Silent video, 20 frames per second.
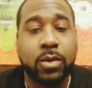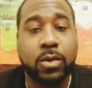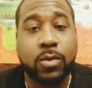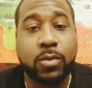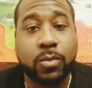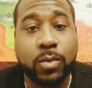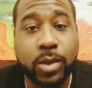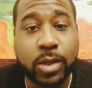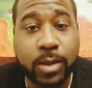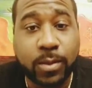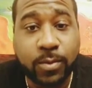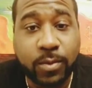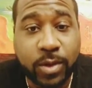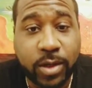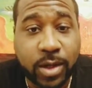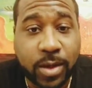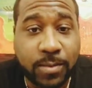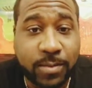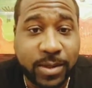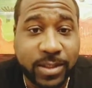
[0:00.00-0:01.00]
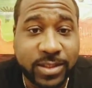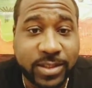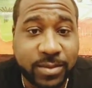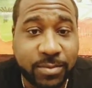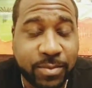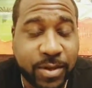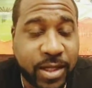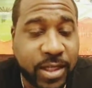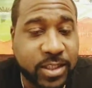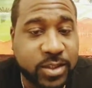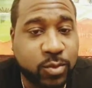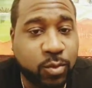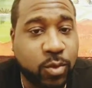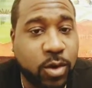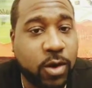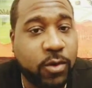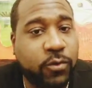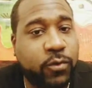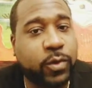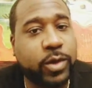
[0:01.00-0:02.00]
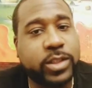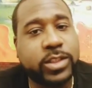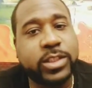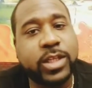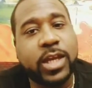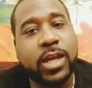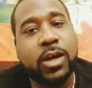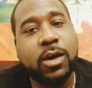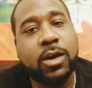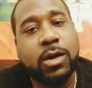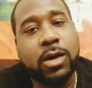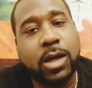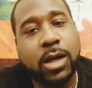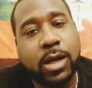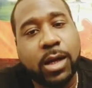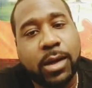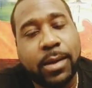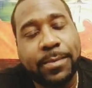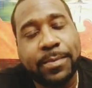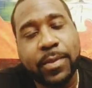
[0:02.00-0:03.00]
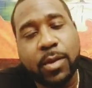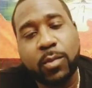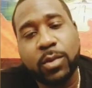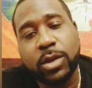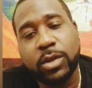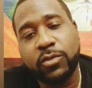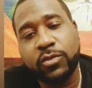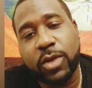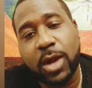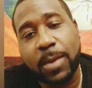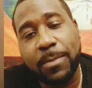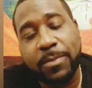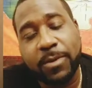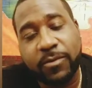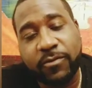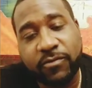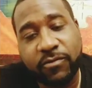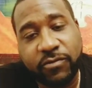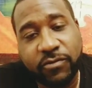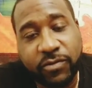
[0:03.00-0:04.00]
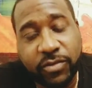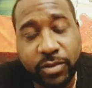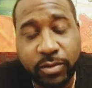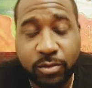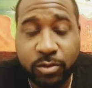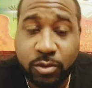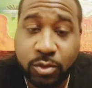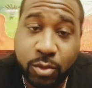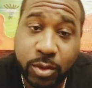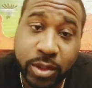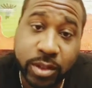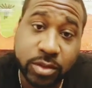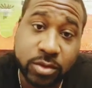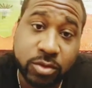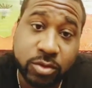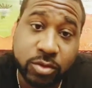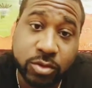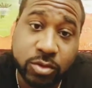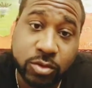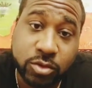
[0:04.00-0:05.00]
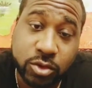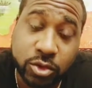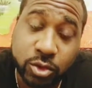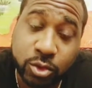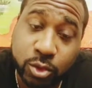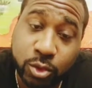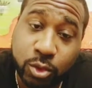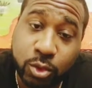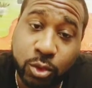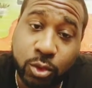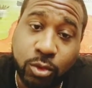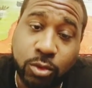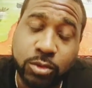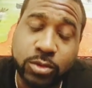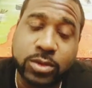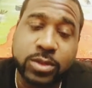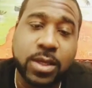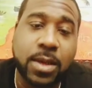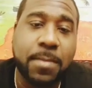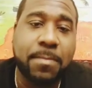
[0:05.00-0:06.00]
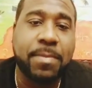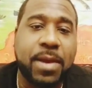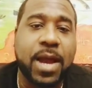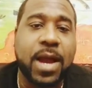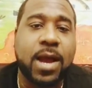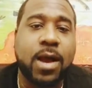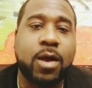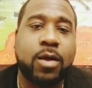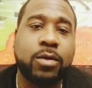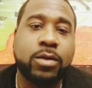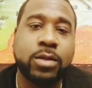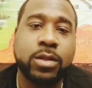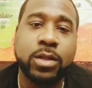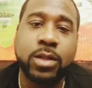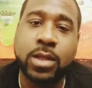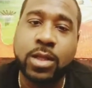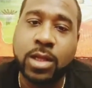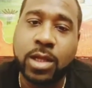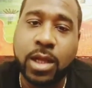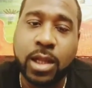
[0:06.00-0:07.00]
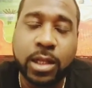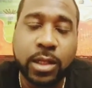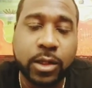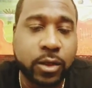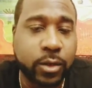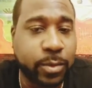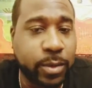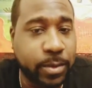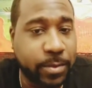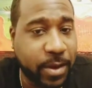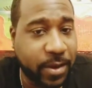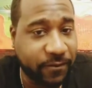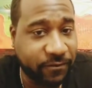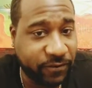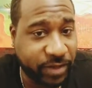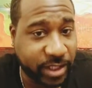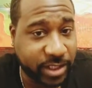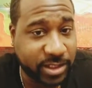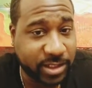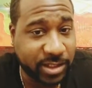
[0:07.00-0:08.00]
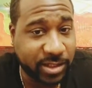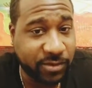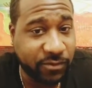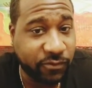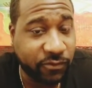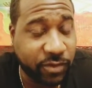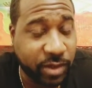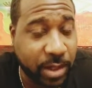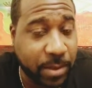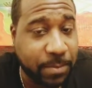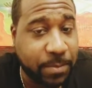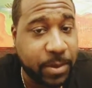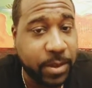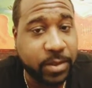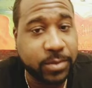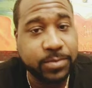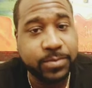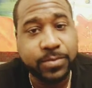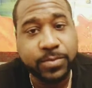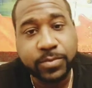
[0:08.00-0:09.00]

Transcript: What up? What up? It's your man's Wealth with Dale. I'm gonna drop a few quick jewels about a little bit about fixing and flipping,